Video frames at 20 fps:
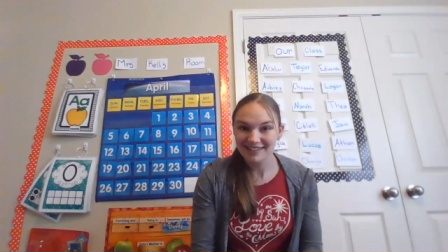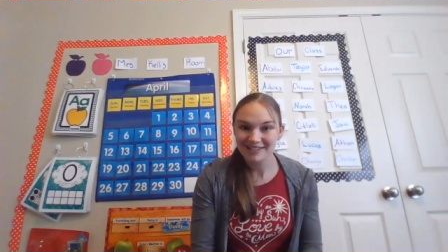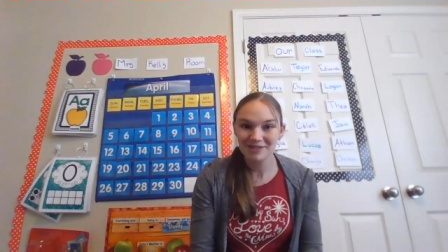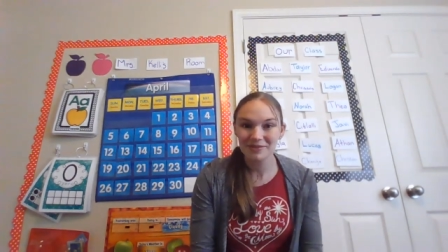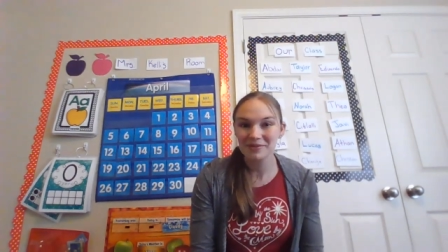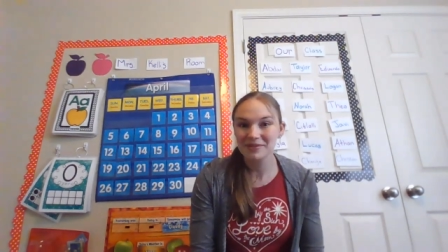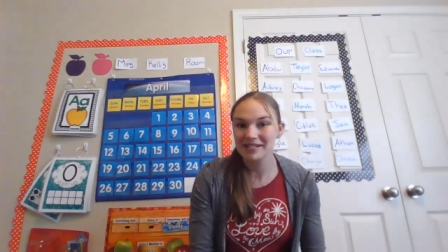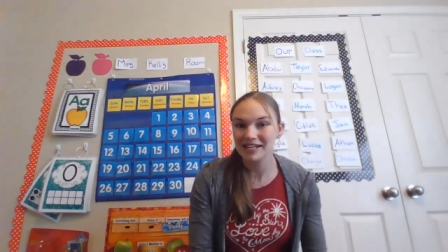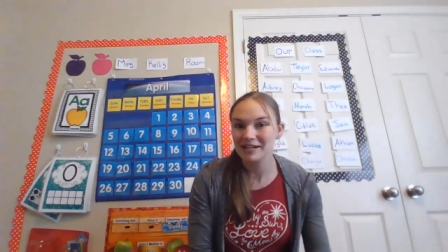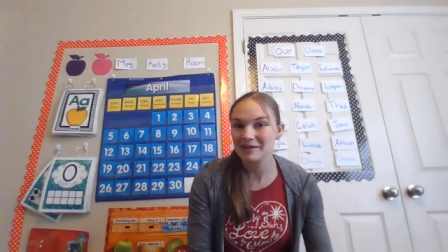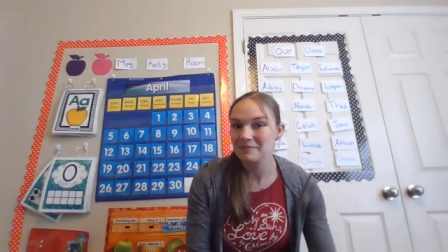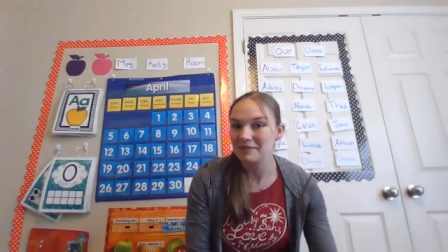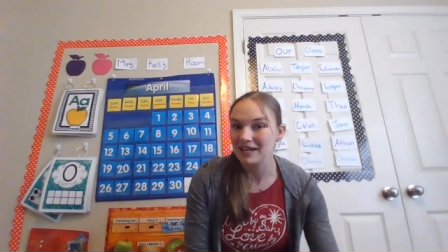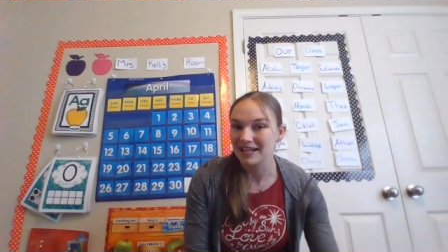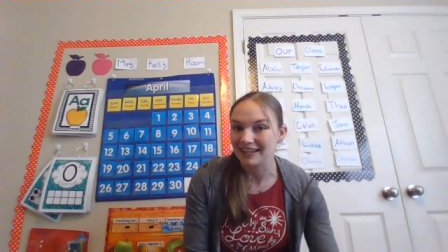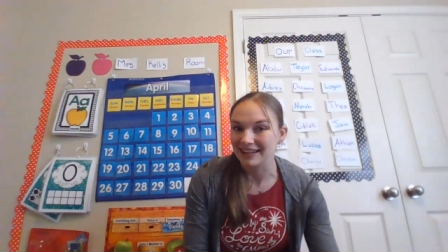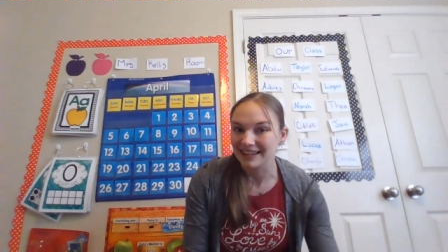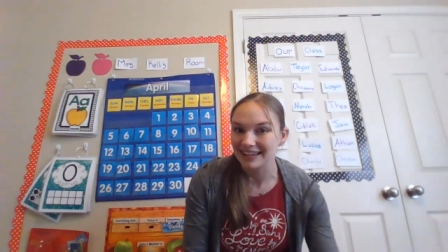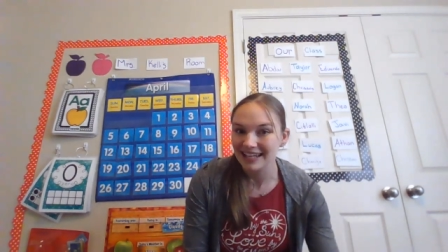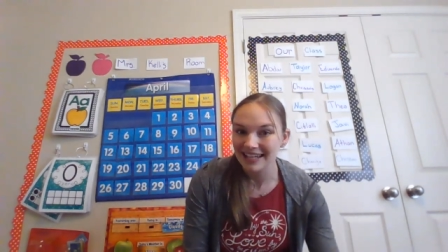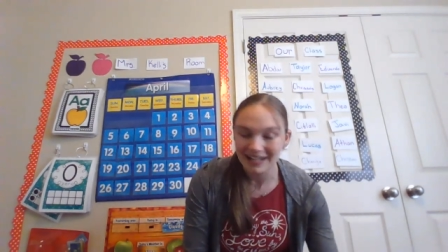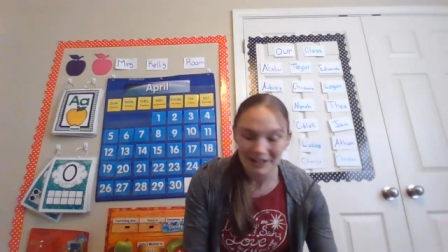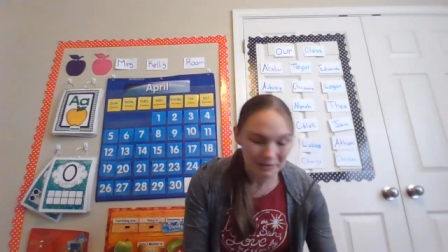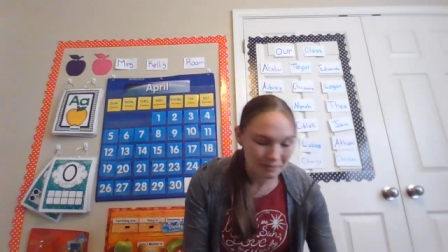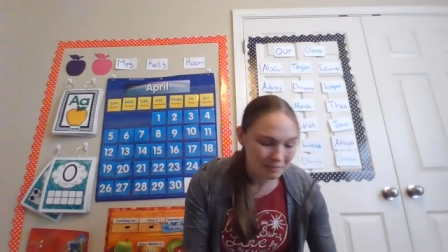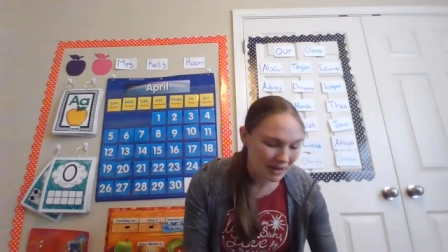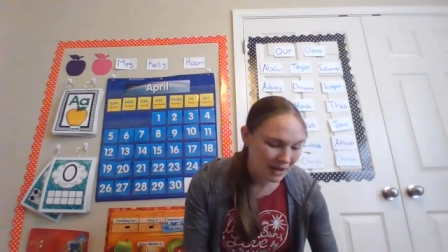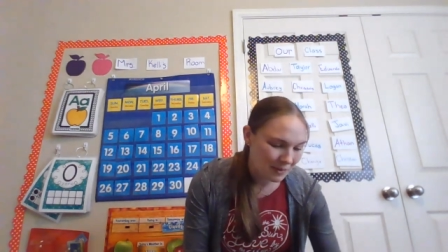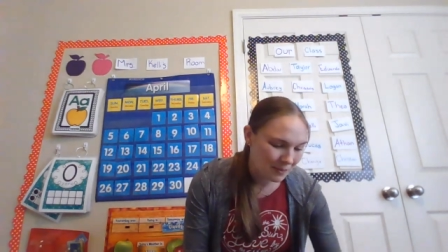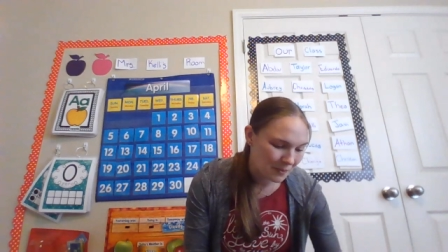so it's going to be a little
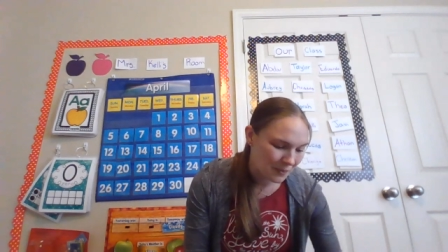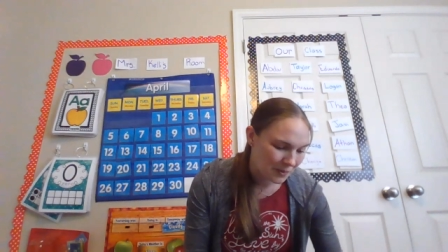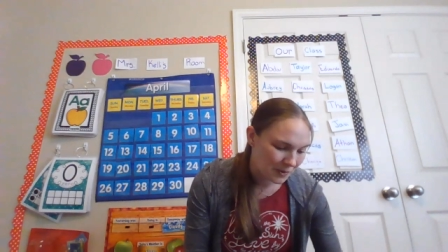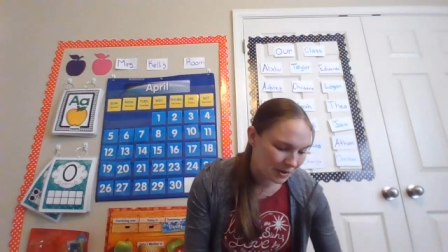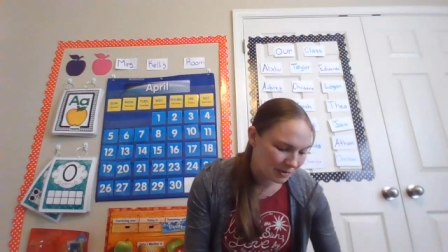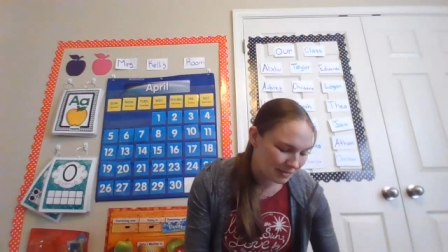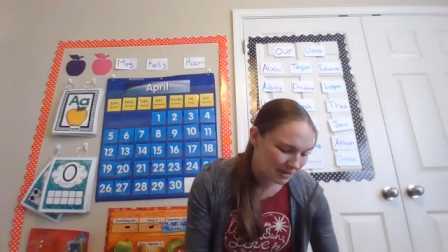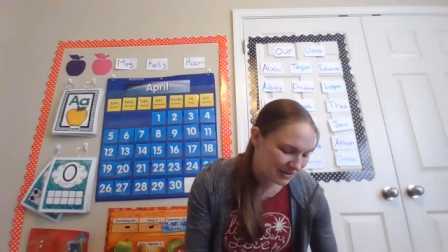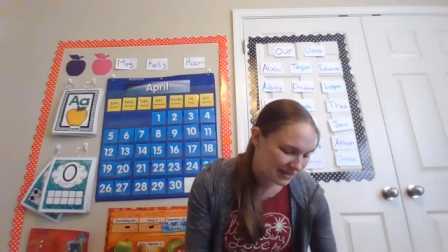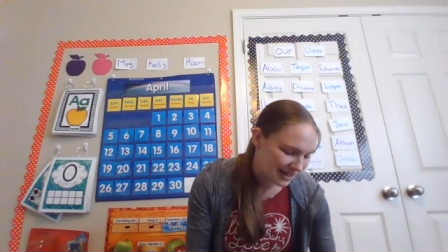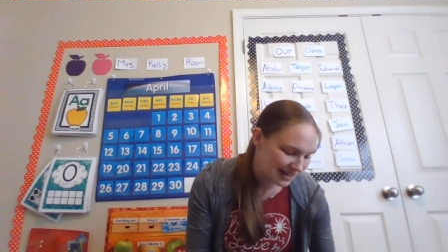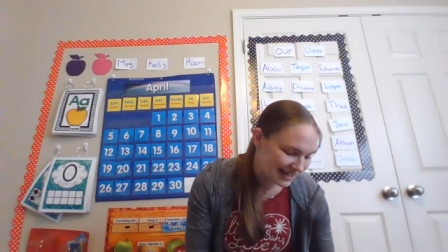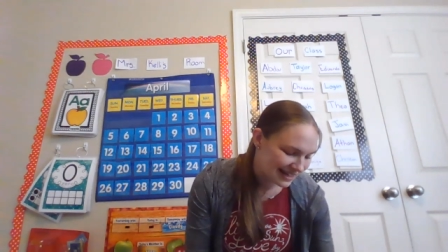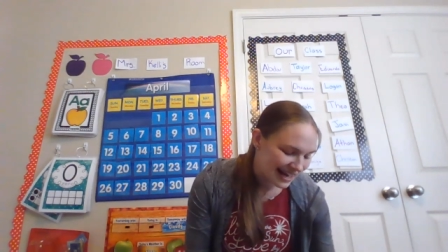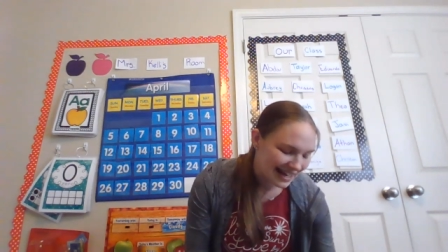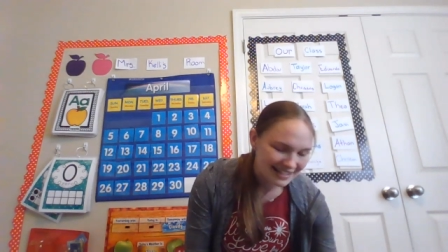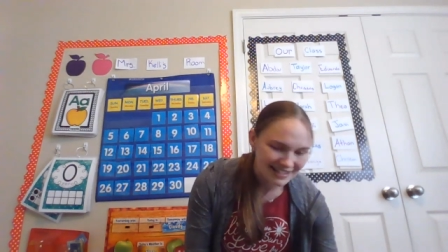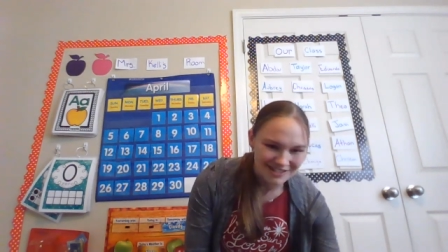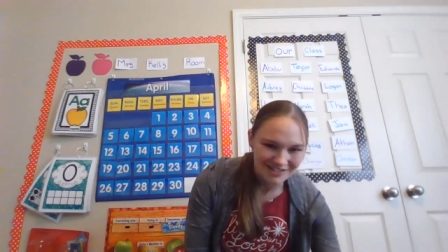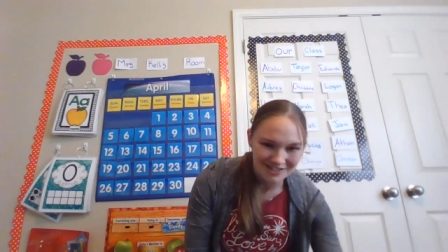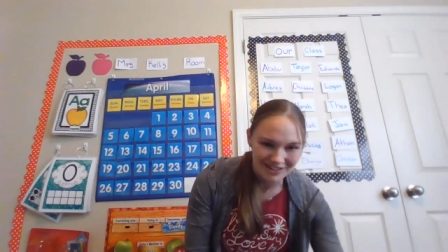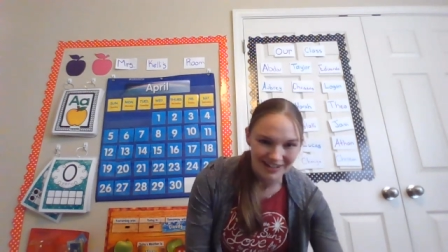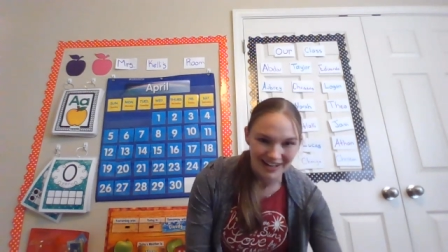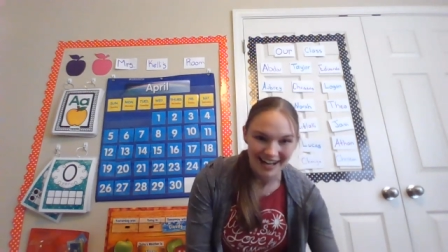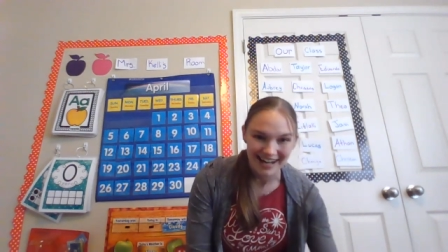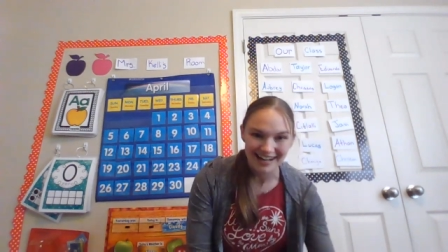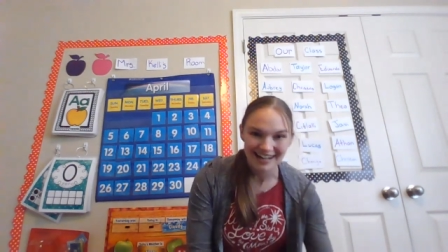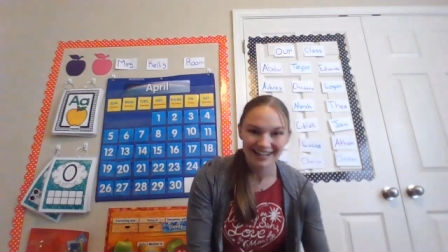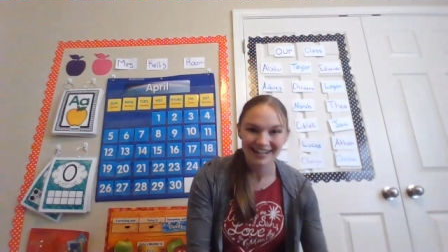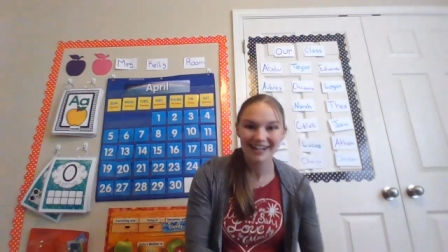bit warmer than
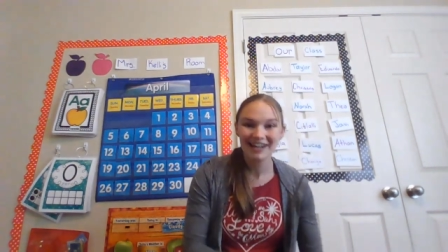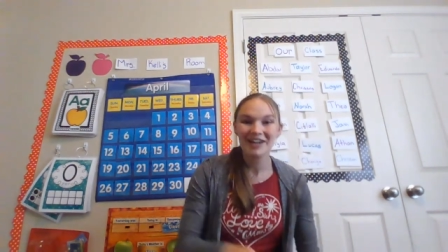yesterday.